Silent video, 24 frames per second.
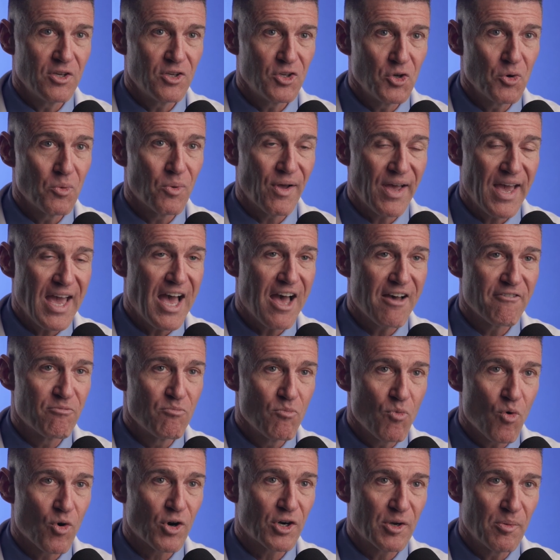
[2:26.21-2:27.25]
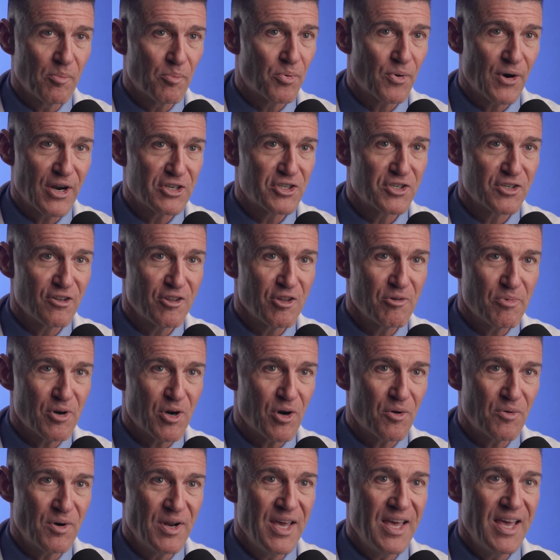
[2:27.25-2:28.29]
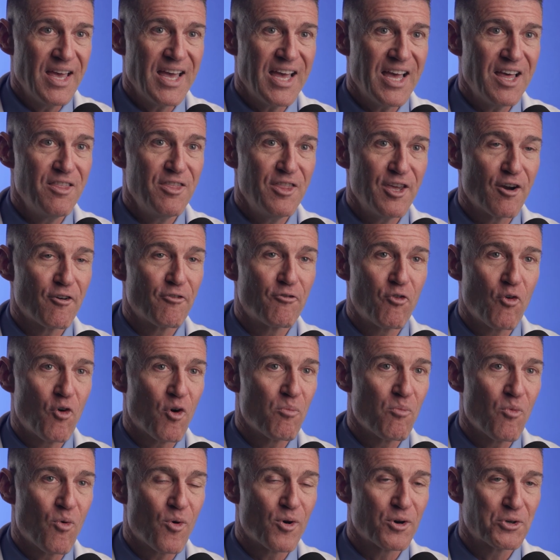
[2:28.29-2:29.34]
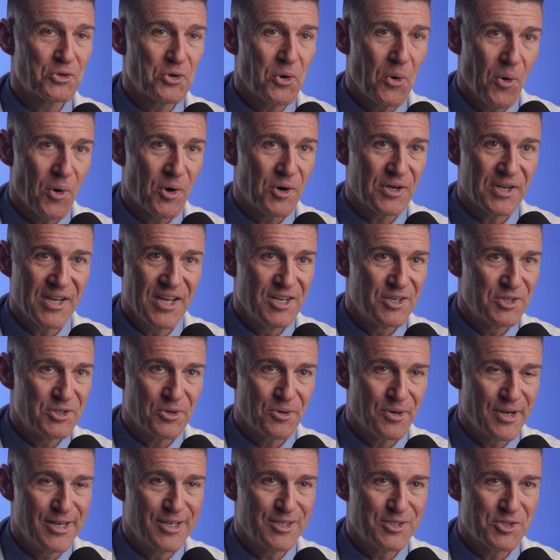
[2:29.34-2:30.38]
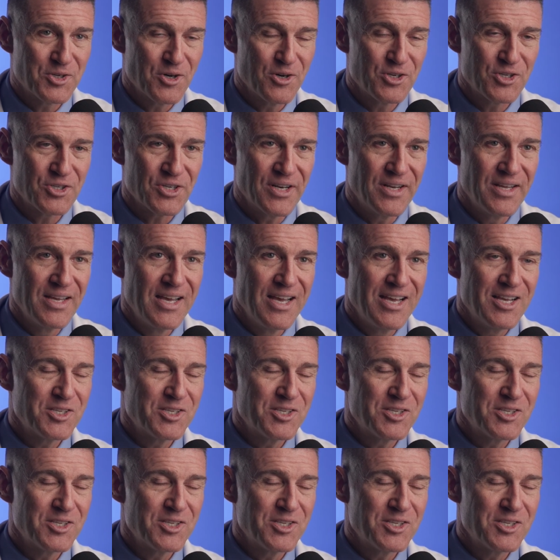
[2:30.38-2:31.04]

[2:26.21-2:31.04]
you will have more compression in the bone and therefore more torque during insertion.